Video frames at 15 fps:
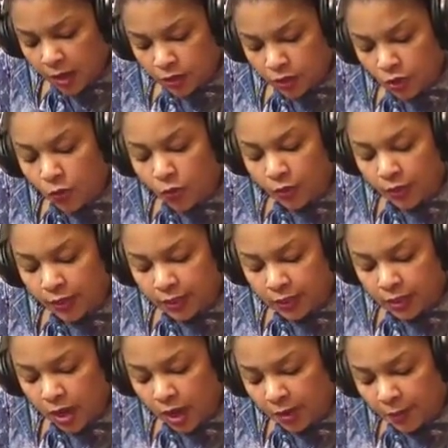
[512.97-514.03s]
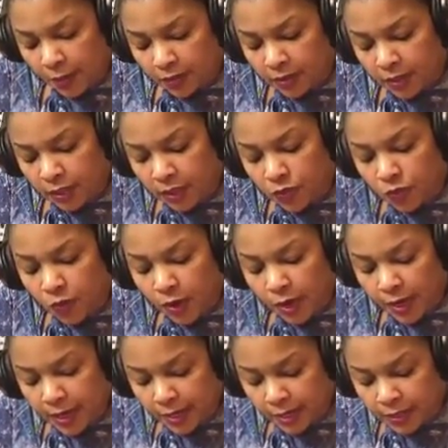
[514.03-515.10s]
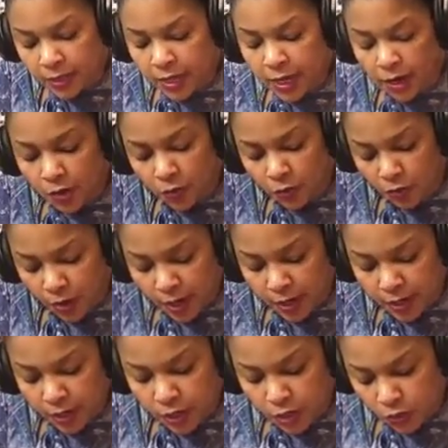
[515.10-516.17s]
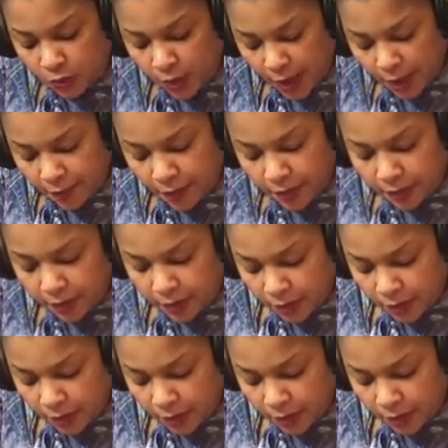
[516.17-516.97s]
So let's talk about 6 ways to help create a new habit.